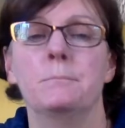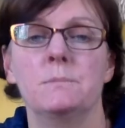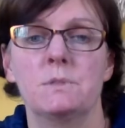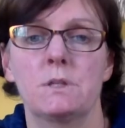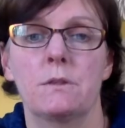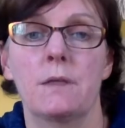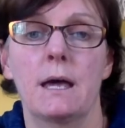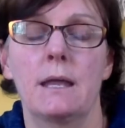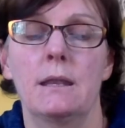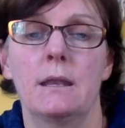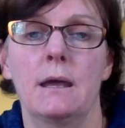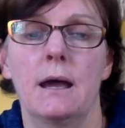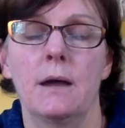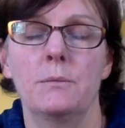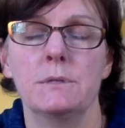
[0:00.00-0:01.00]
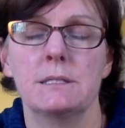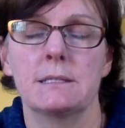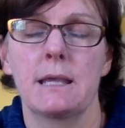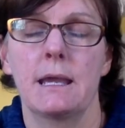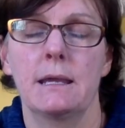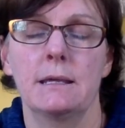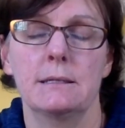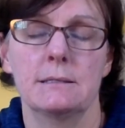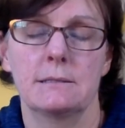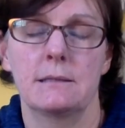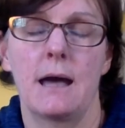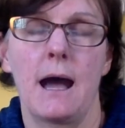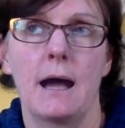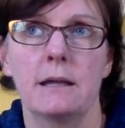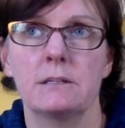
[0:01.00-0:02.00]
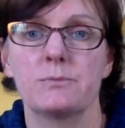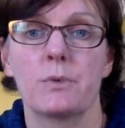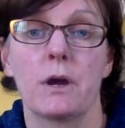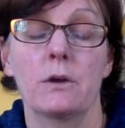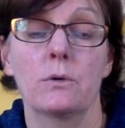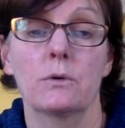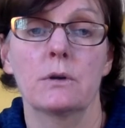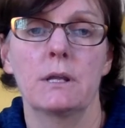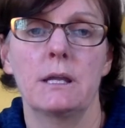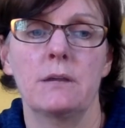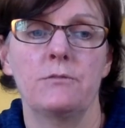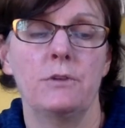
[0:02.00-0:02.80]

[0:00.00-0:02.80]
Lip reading: So that, I would say, is the highest priority.